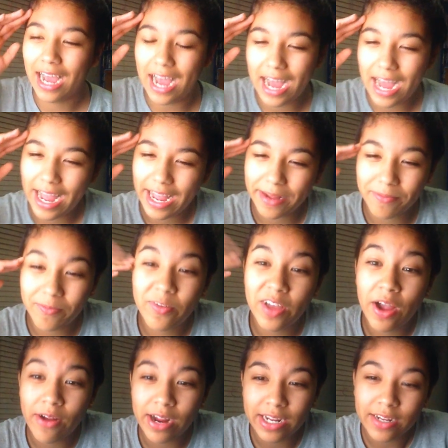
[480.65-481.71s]
I'm
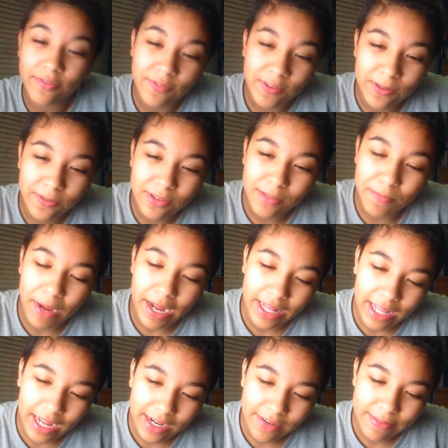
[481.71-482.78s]
very confused by a
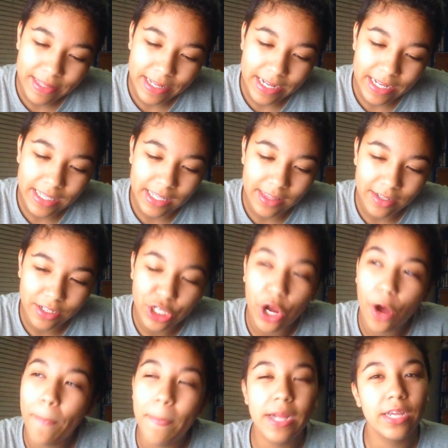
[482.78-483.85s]
lot of things in the
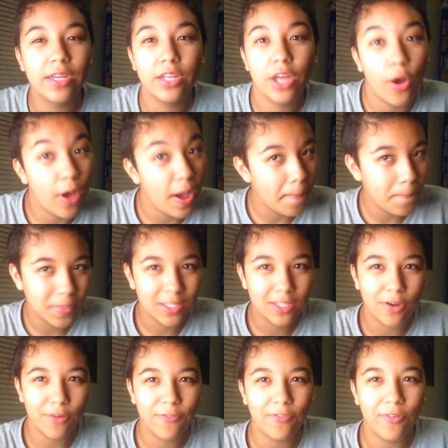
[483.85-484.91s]
show, but you know,
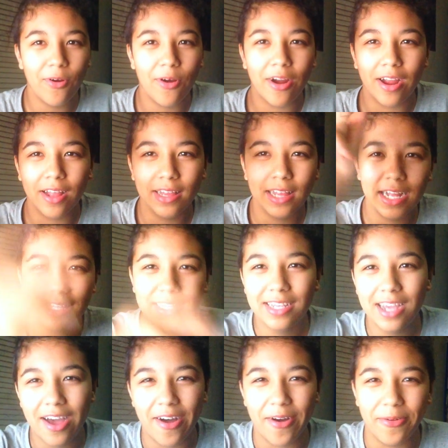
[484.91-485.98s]
episode 4, let's
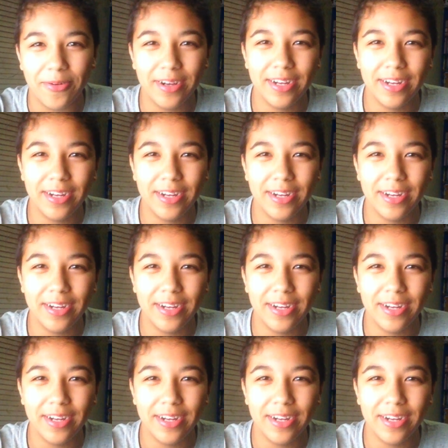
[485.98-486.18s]
go.